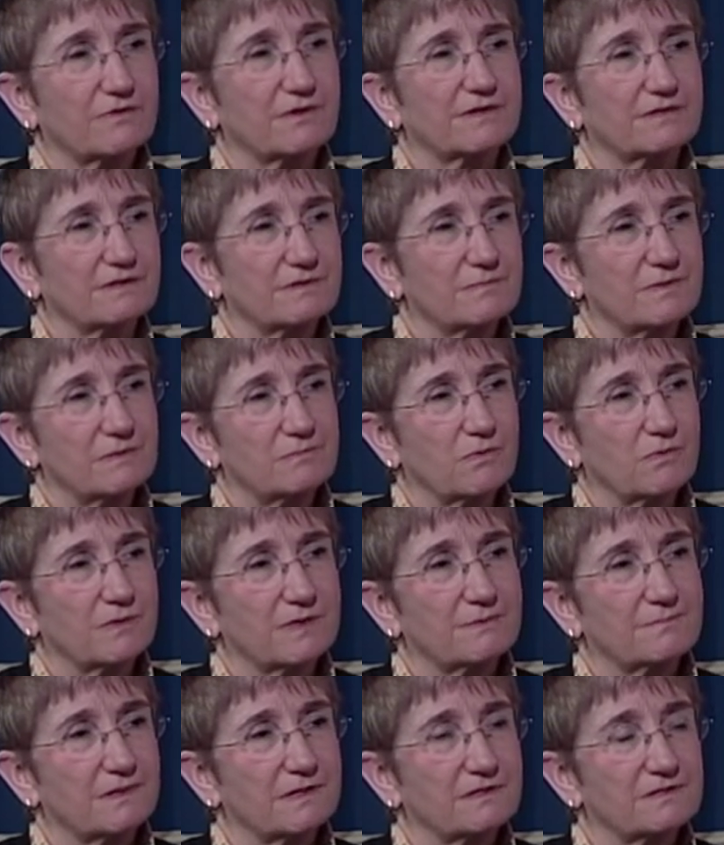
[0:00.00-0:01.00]
I think people want
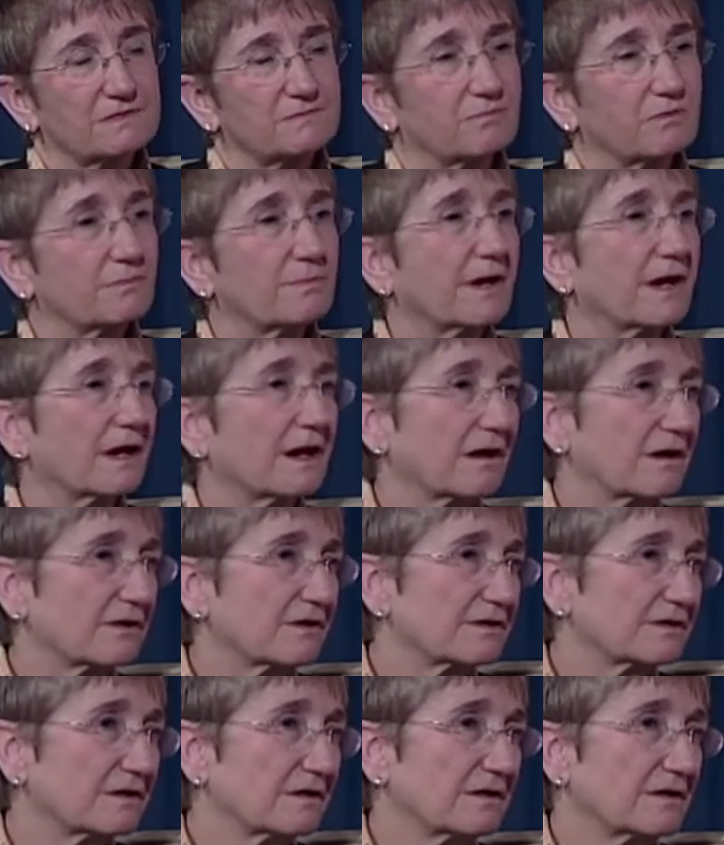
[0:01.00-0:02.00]
to be as
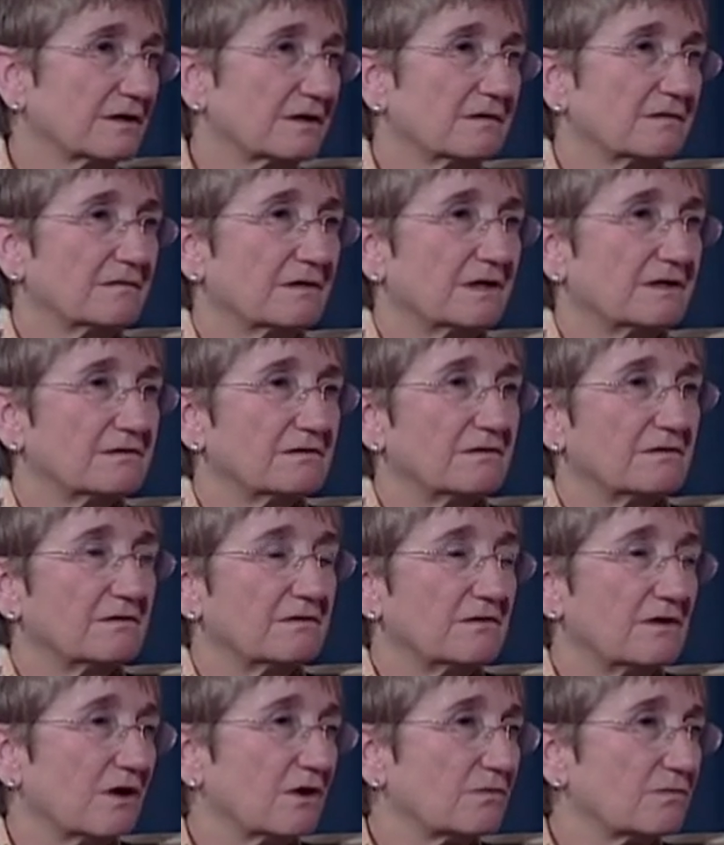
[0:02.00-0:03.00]
prepared
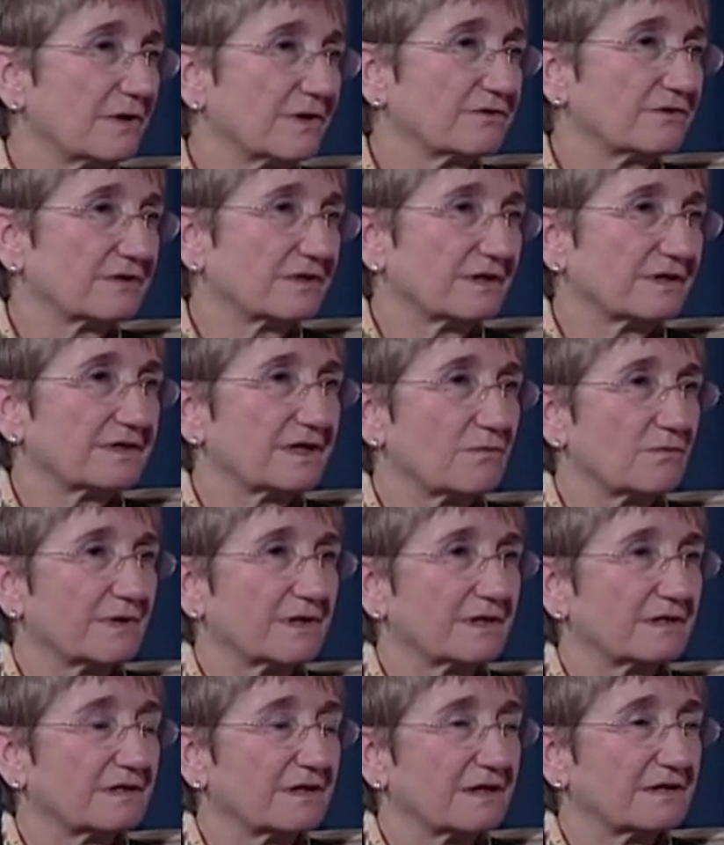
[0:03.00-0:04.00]
and know whether or not they want
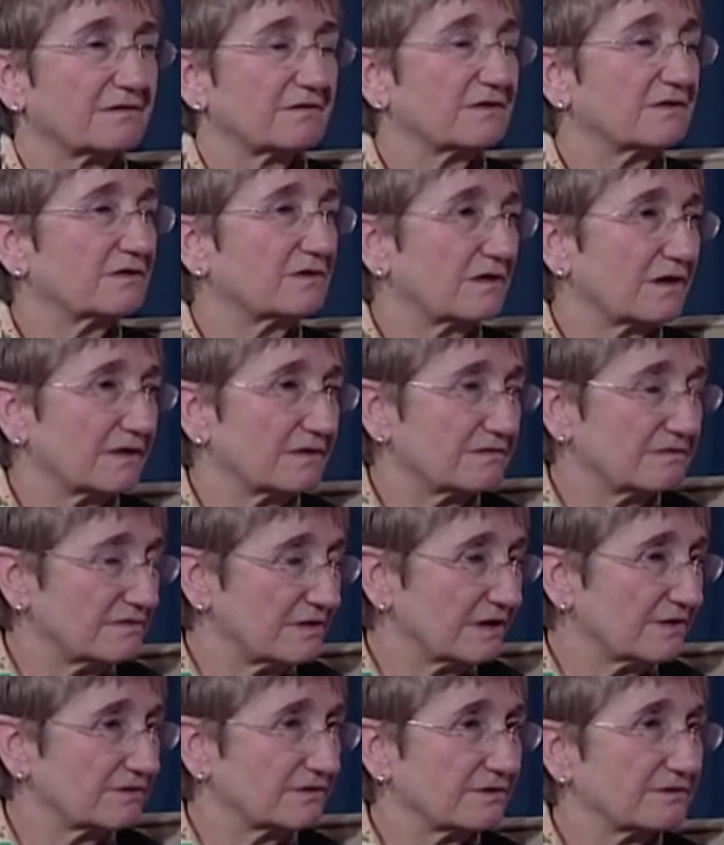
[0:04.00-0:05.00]
to get
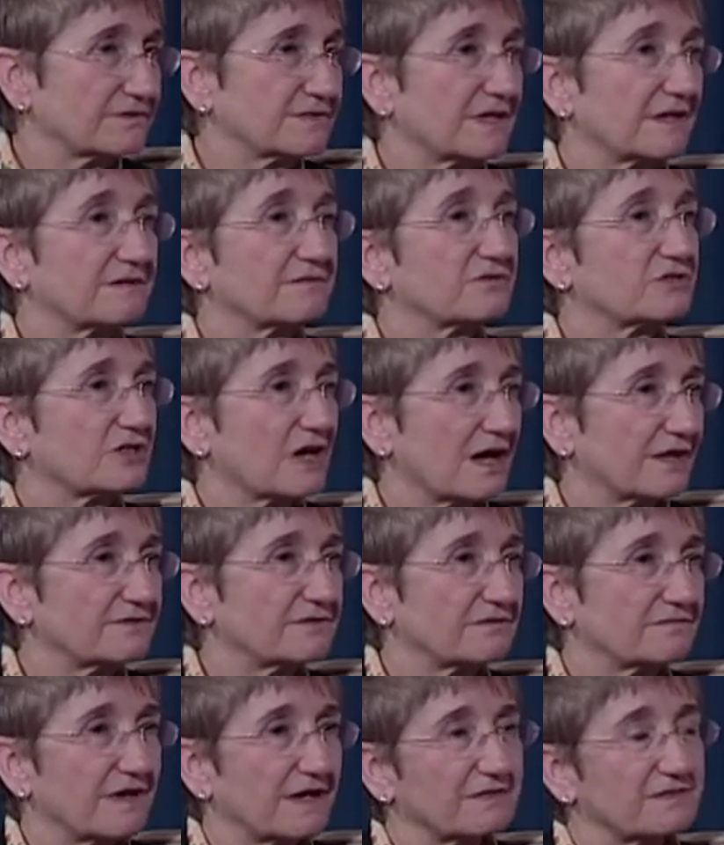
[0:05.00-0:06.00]
another set of shots
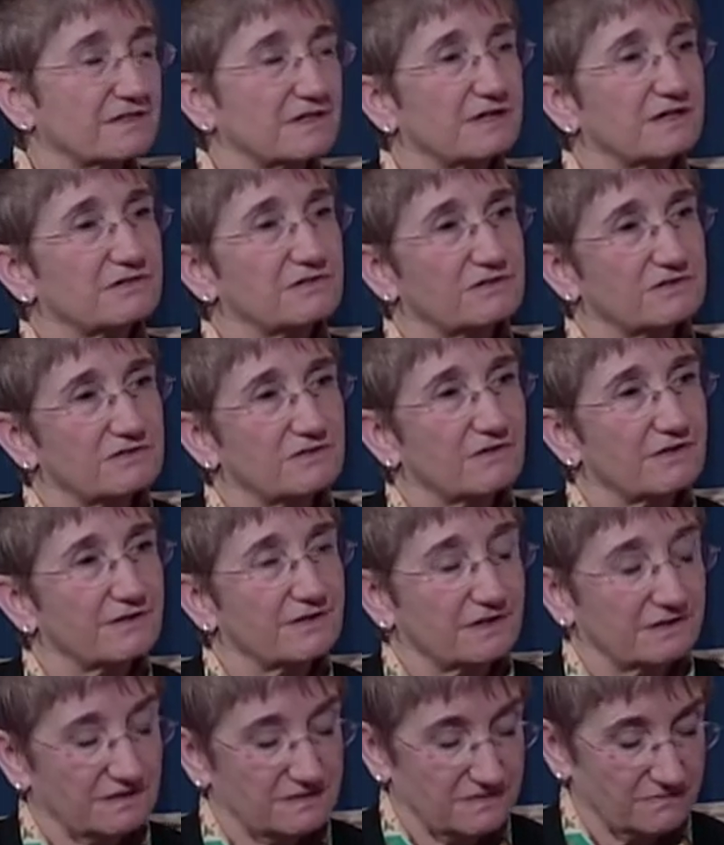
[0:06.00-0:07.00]
or vaccinations. So I
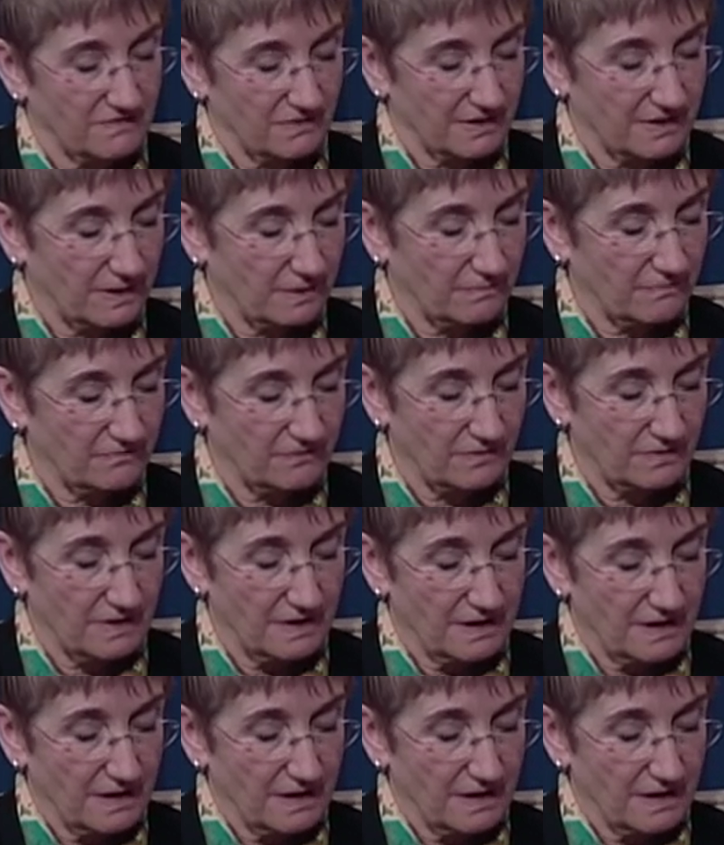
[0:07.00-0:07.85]
think that's very helpful.